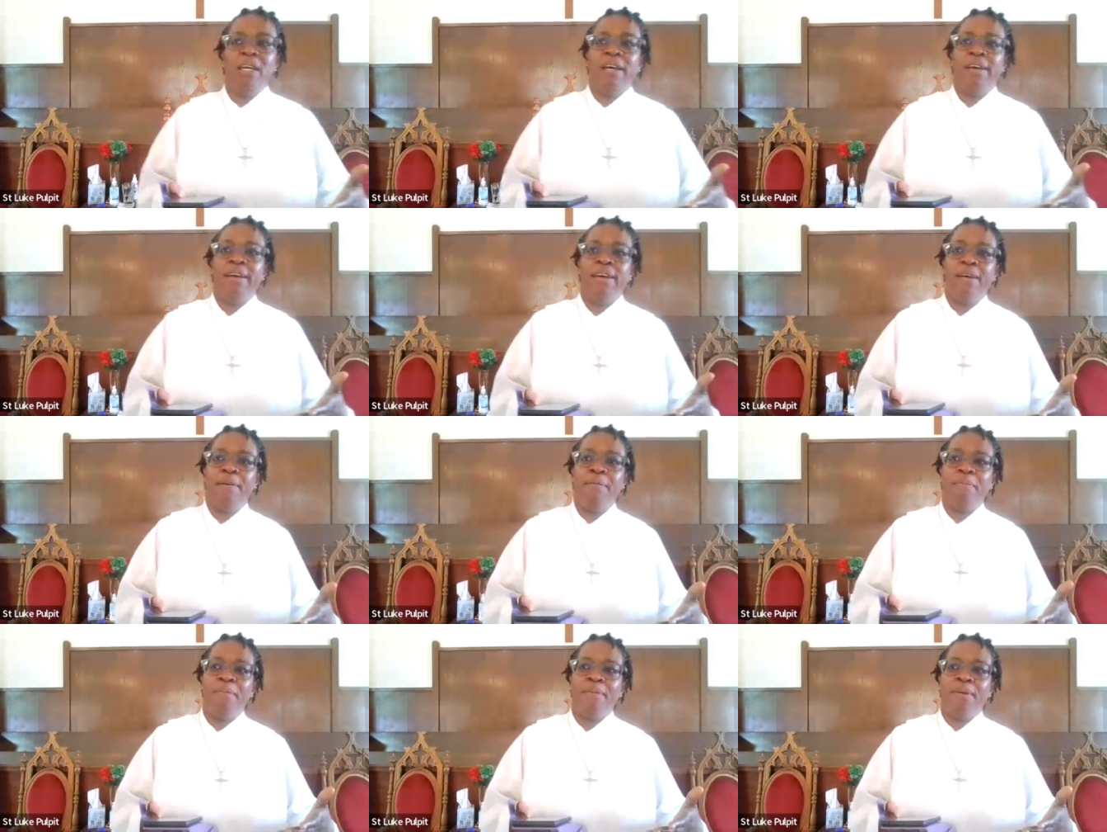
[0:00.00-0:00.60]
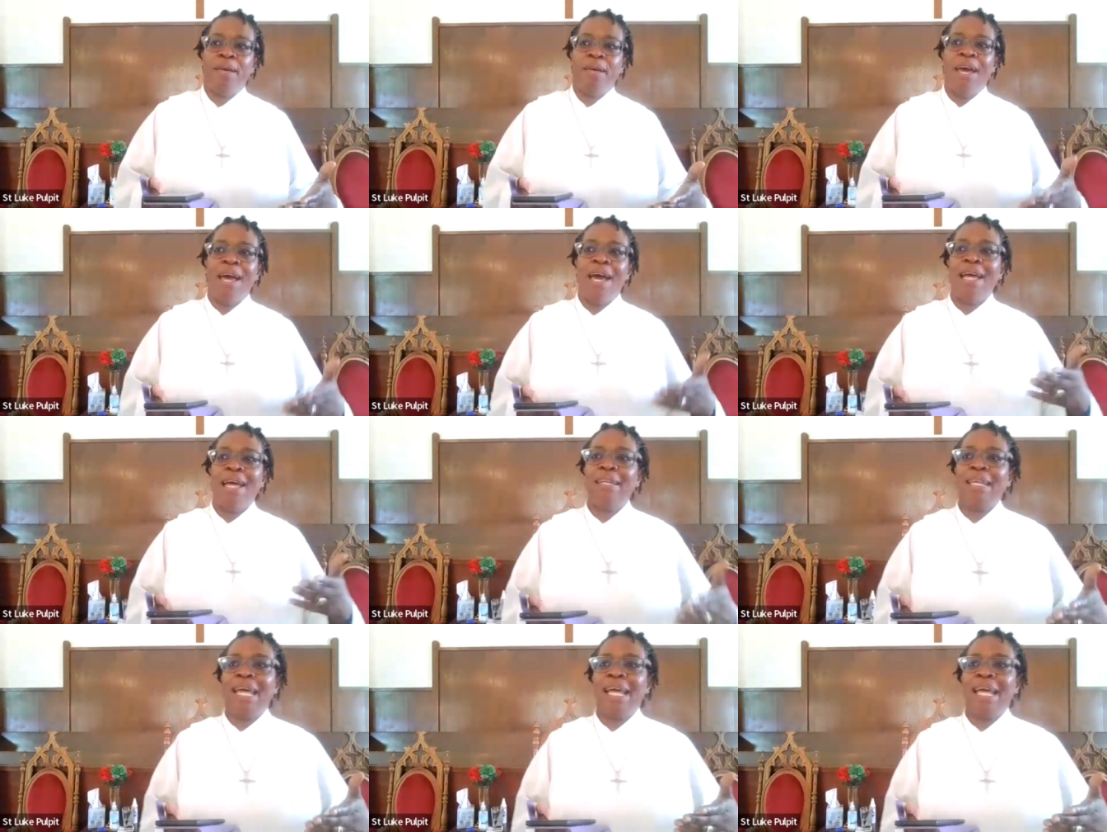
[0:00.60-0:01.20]
Um,
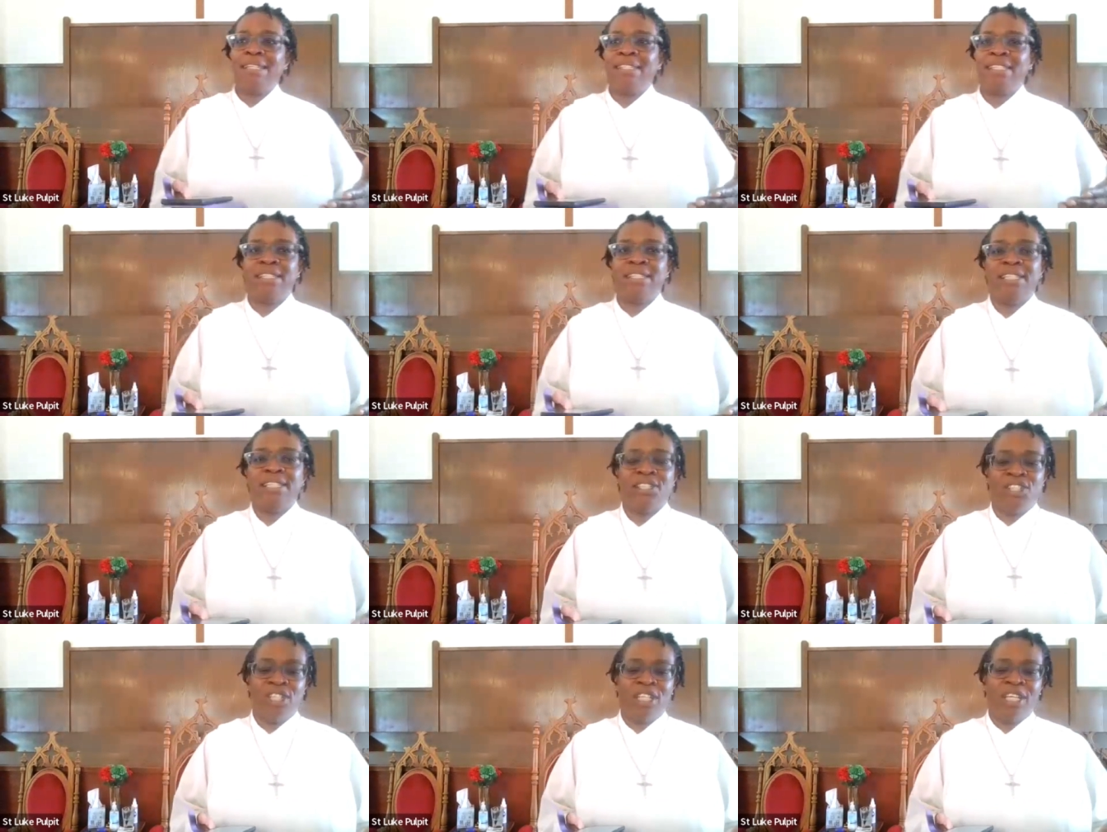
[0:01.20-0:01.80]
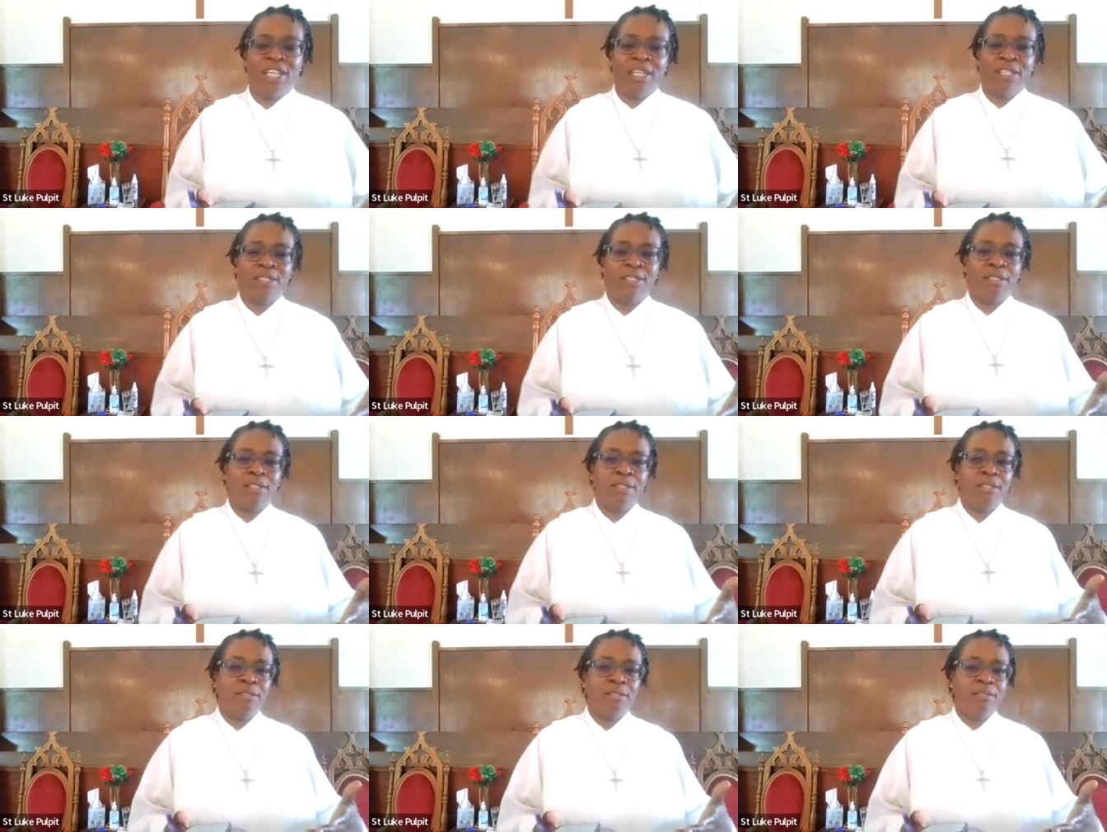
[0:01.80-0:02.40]
I'd like to suggest
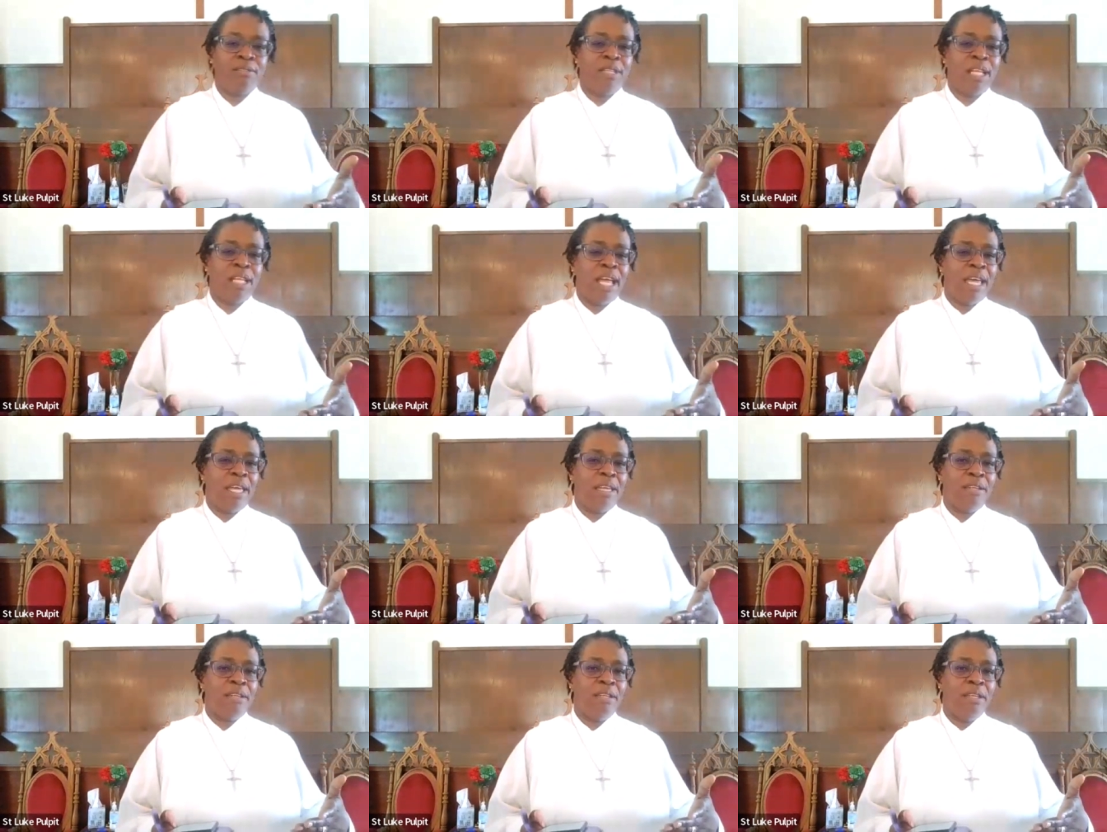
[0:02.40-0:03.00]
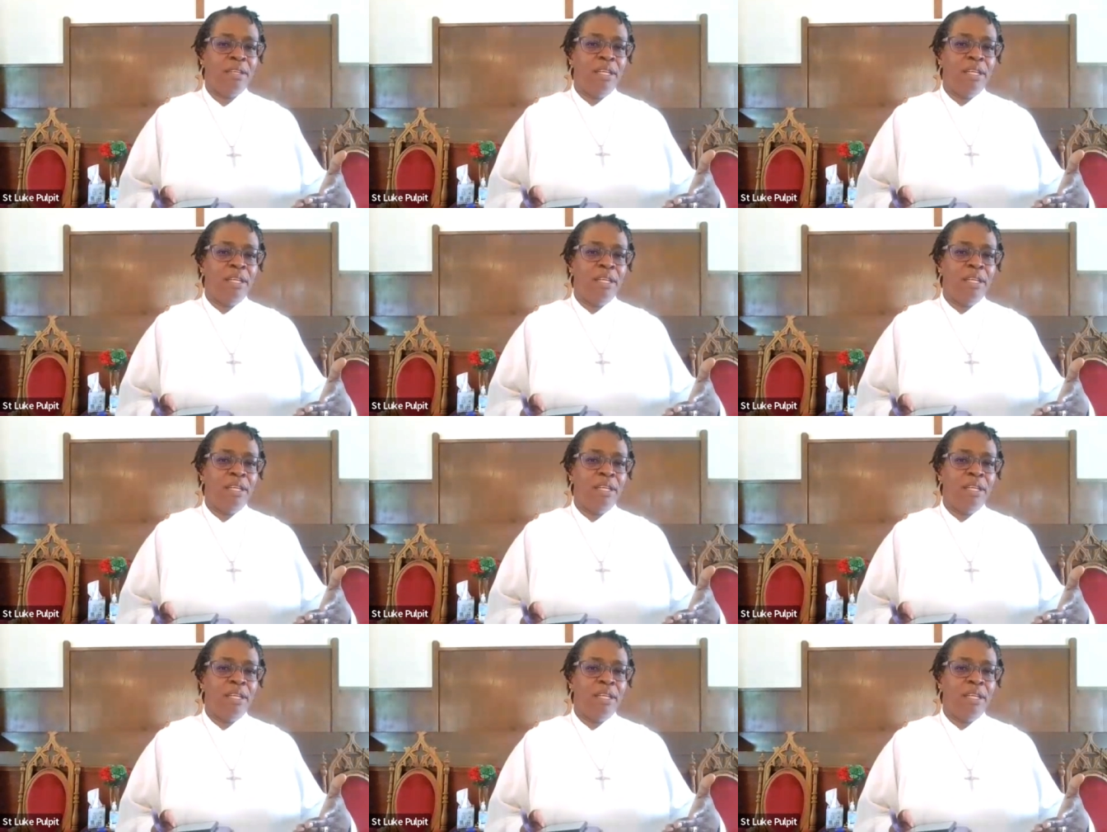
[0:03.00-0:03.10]
that